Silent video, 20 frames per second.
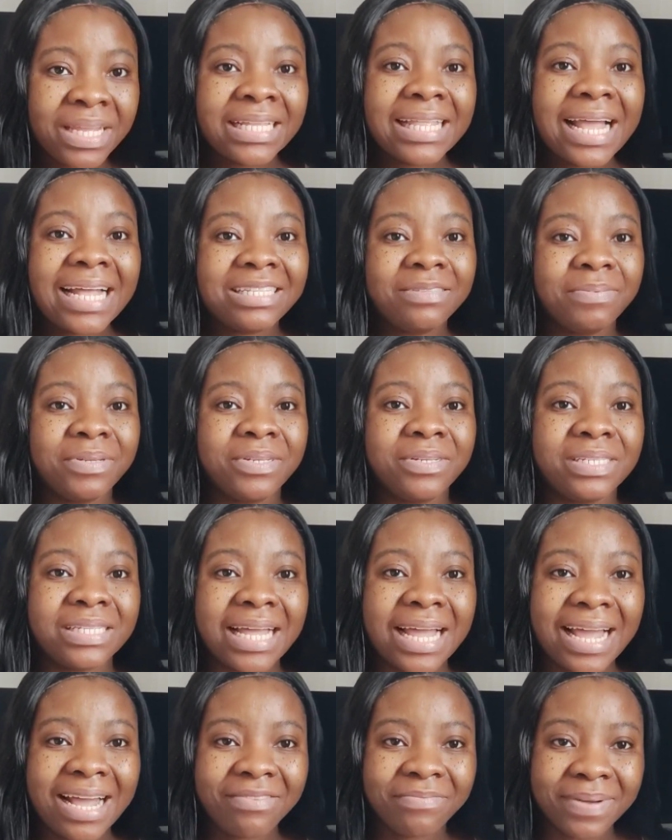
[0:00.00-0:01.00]
That's because
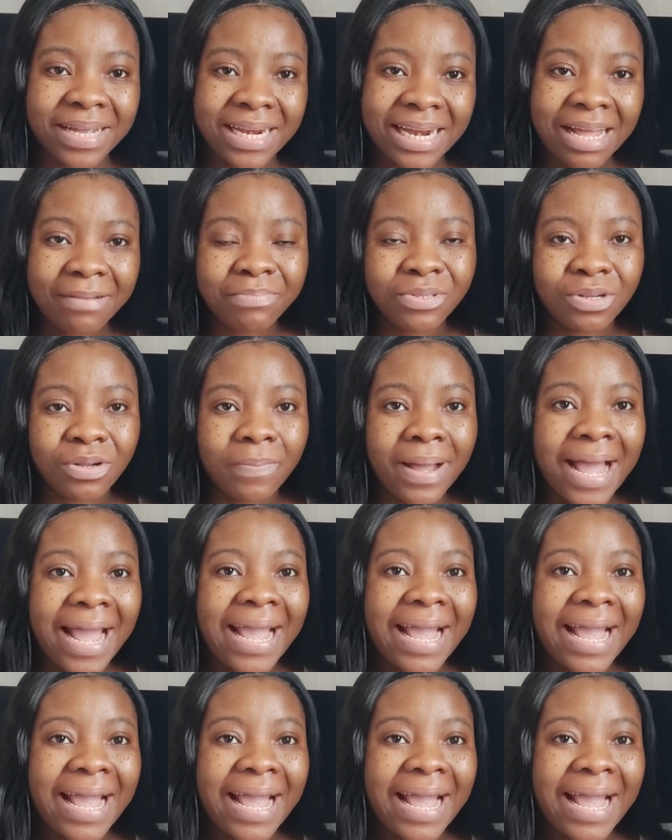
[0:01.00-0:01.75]
I have my laptop. I